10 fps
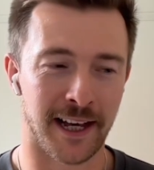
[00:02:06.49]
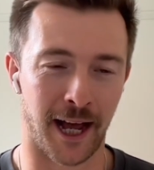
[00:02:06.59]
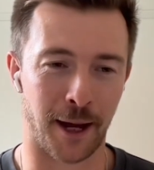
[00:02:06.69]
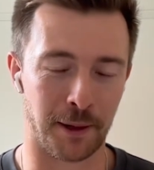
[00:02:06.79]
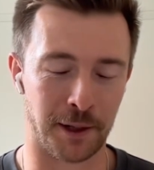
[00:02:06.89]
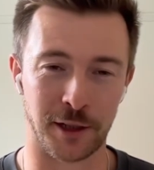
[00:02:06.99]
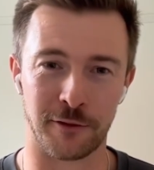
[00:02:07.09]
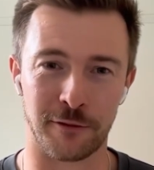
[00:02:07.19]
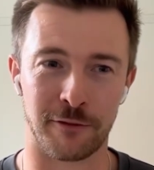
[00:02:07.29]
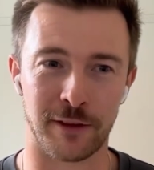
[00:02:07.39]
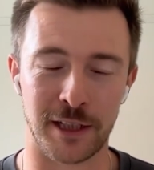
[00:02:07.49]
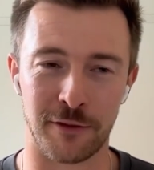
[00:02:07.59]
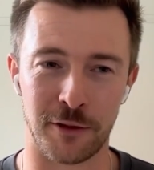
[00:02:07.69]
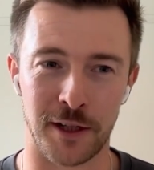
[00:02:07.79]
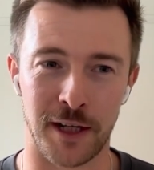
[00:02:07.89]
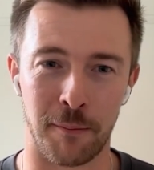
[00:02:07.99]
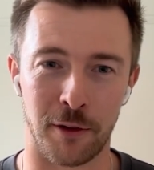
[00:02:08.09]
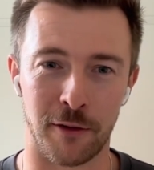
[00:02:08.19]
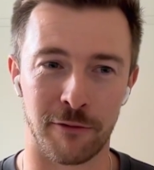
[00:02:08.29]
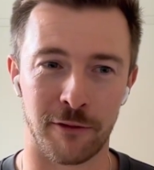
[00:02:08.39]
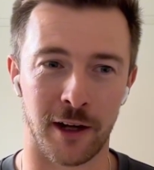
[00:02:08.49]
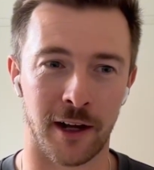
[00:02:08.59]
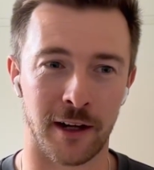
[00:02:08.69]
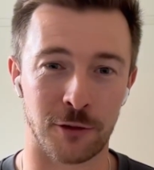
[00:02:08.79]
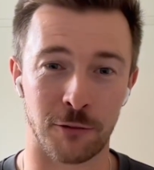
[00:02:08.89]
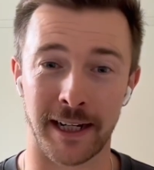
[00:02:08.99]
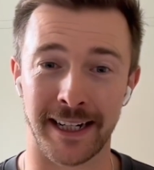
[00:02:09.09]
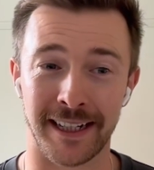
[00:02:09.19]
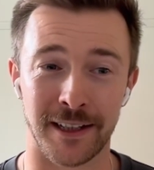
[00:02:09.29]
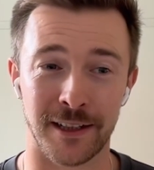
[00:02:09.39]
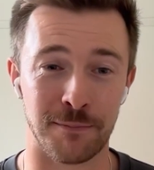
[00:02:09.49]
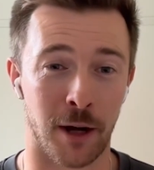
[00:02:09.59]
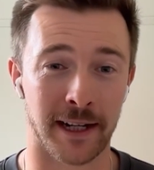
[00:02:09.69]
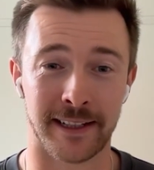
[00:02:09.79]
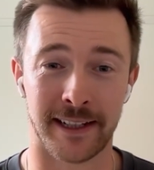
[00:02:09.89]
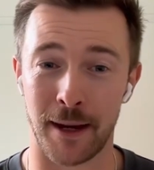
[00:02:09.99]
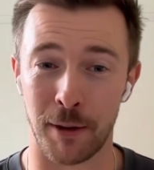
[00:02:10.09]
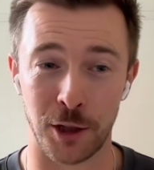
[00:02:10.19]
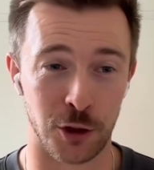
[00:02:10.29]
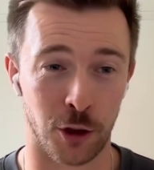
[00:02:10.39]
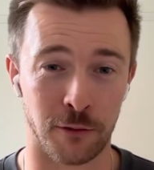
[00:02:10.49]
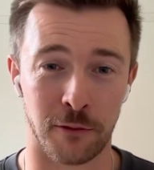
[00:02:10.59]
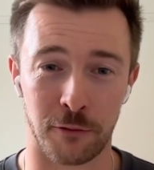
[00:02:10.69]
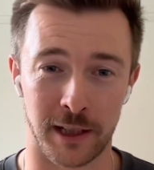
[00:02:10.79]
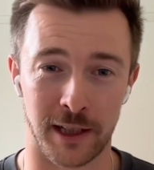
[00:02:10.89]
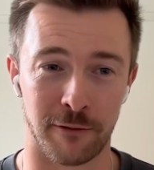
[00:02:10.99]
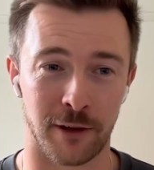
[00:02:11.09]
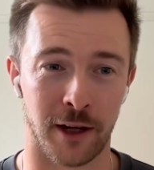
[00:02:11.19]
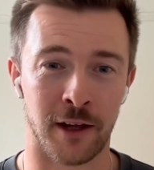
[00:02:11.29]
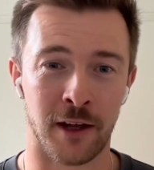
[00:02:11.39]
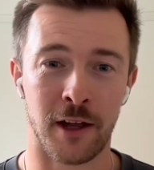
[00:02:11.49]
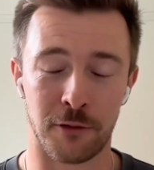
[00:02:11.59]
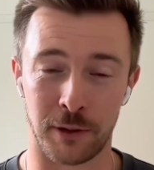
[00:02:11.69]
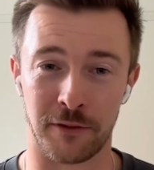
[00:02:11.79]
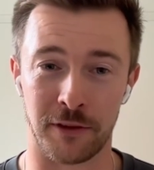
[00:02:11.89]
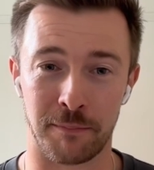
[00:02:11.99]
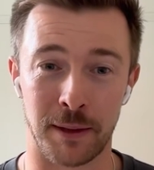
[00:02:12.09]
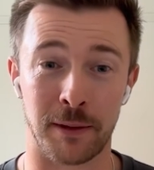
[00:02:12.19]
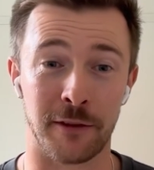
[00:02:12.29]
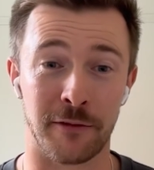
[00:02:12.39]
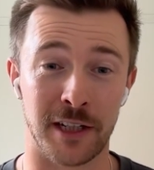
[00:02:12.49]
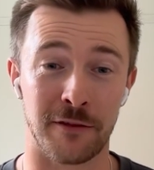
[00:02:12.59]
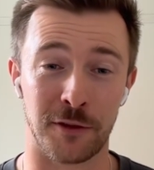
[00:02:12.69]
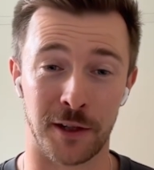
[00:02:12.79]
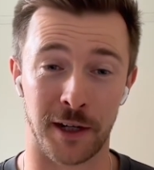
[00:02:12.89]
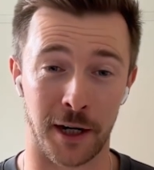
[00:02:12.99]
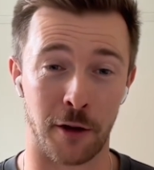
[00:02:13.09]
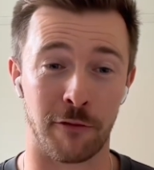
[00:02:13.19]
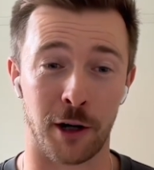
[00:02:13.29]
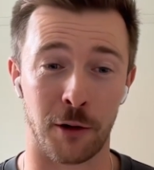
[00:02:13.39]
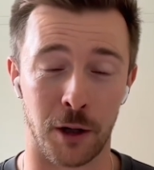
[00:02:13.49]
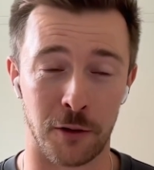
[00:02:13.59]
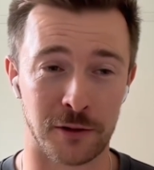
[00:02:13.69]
I know you've interviewed a number of great leaders, Mike, Emma, John, three of the people you've interviewed that I know very well.